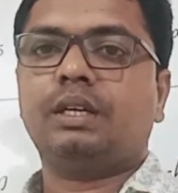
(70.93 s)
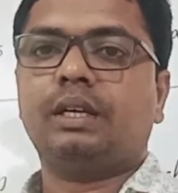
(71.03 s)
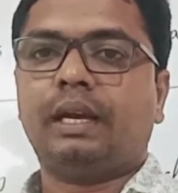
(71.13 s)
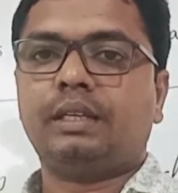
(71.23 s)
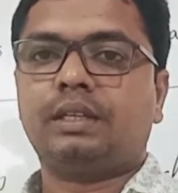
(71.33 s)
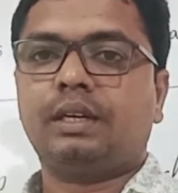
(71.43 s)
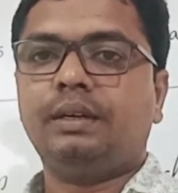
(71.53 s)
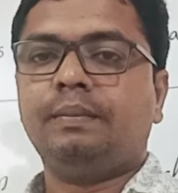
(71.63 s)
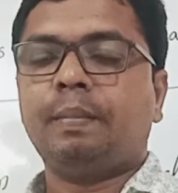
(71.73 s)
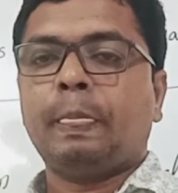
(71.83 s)
glass
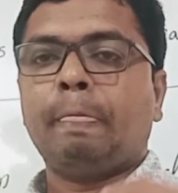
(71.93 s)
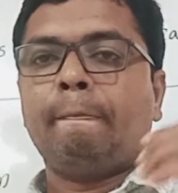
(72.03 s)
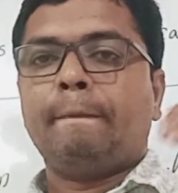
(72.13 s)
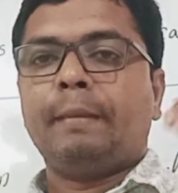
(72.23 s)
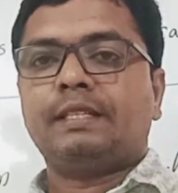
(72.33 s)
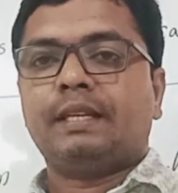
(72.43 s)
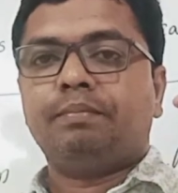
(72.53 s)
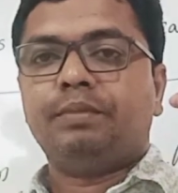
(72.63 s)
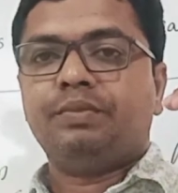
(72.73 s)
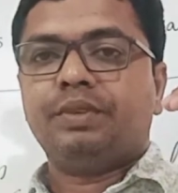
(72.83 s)
rod is wrapped
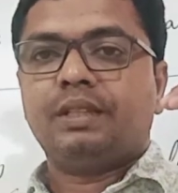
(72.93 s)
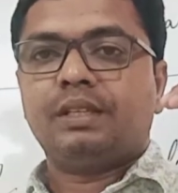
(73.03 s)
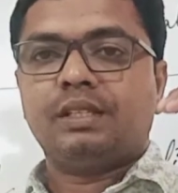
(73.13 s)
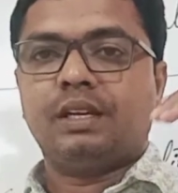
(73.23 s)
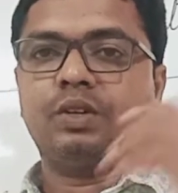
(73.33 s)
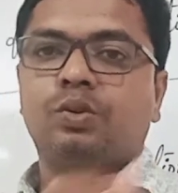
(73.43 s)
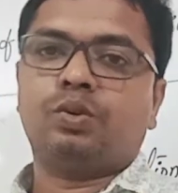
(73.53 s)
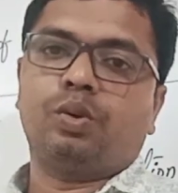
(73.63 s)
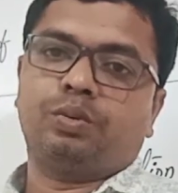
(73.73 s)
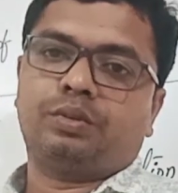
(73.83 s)
with the silk cloth.